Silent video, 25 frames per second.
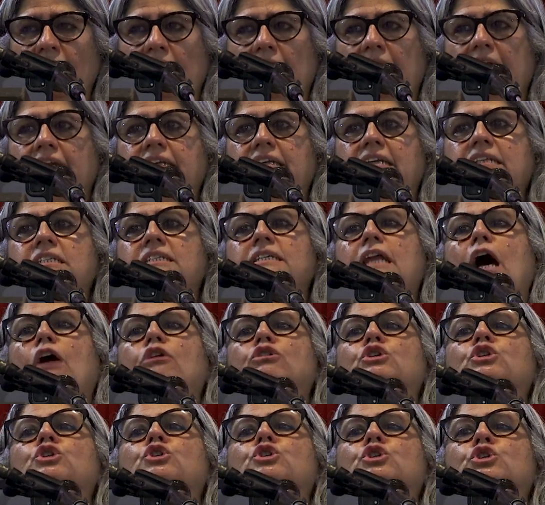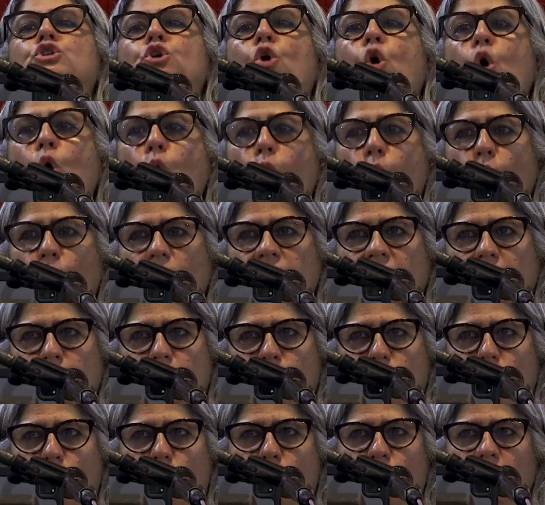It is now so
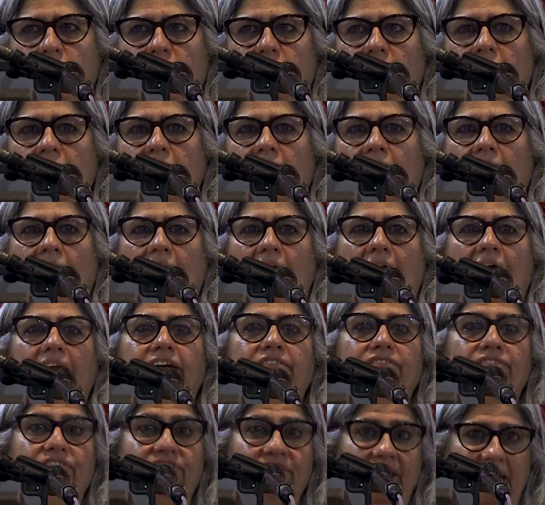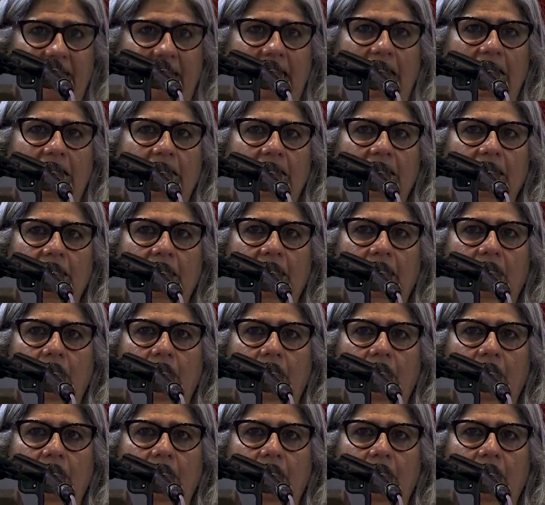overbroad and vague.